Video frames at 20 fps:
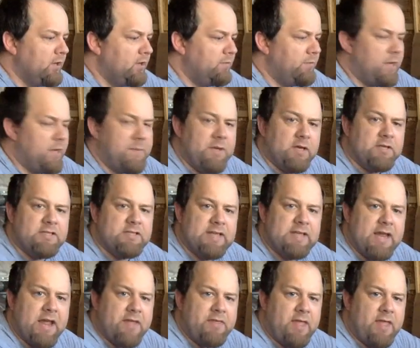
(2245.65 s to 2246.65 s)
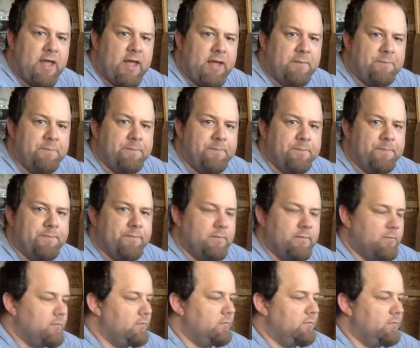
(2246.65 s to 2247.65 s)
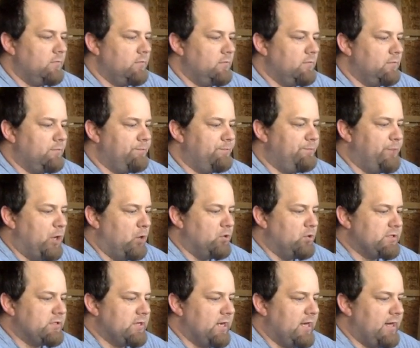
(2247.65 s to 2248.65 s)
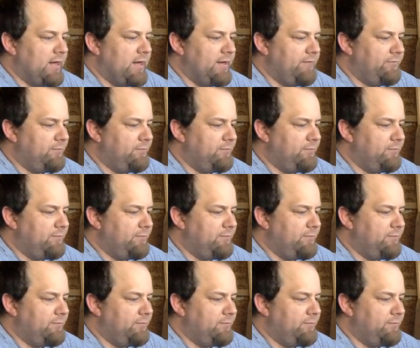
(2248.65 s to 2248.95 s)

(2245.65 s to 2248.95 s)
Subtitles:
maybe I'll sand that post live.